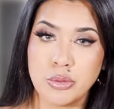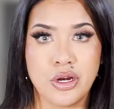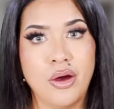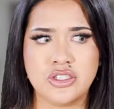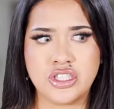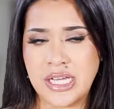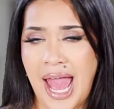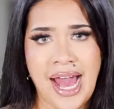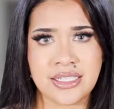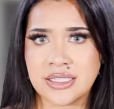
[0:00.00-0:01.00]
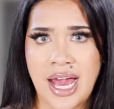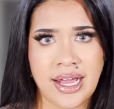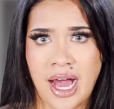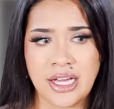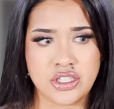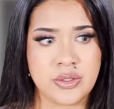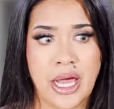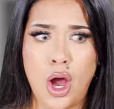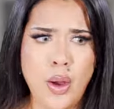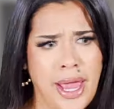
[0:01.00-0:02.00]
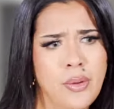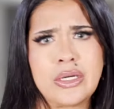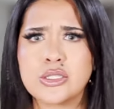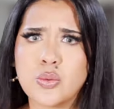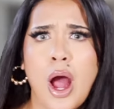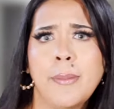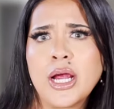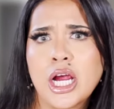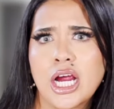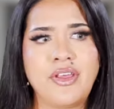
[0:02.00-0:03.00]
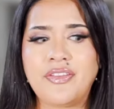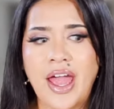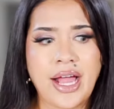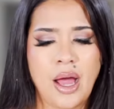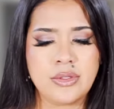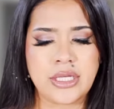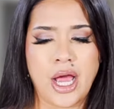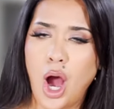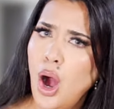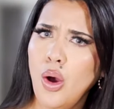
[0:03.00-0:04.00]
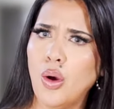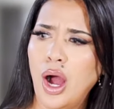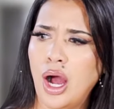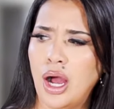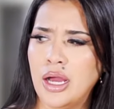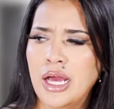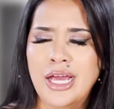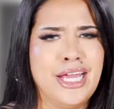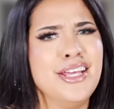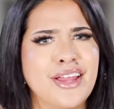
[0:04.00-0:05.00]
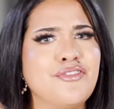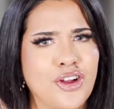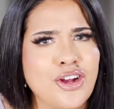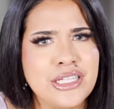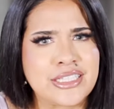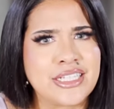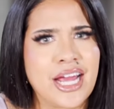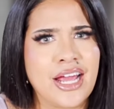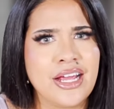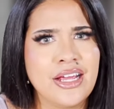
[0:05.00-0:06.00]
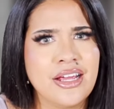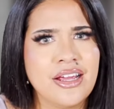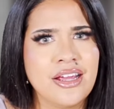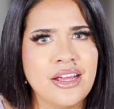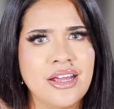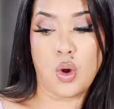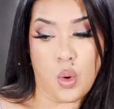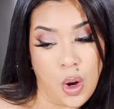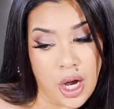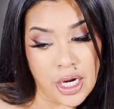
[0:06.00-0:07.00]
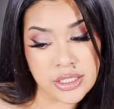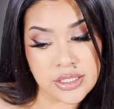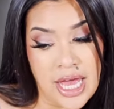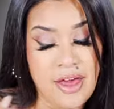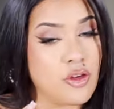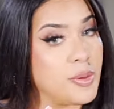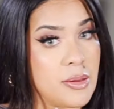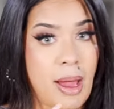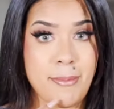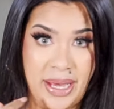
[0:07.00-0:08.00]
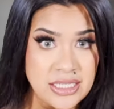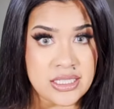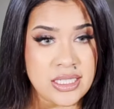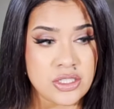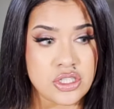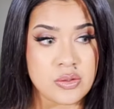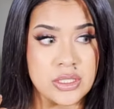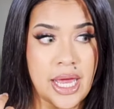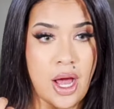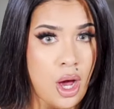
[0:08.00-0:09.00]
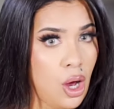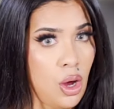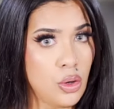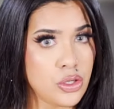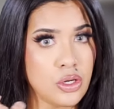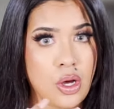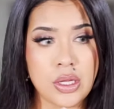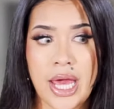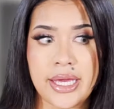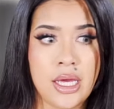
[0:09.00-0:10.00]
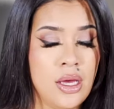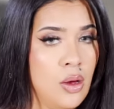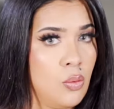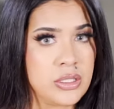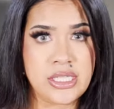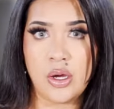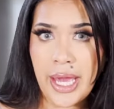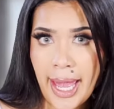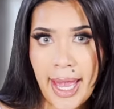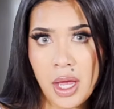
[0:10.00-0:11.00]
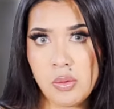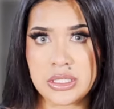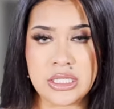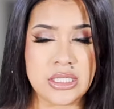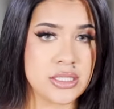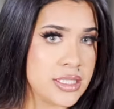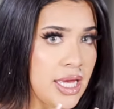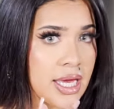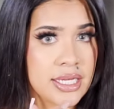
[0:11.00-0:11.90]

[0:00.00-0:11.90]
You know, she asked that guy, she was like, oh, hey, where's Robert? And that guy was like, oh, he left early today. Of course, Heather being my bestie, she was like, oh, you know, like, was he okay? Was he sick?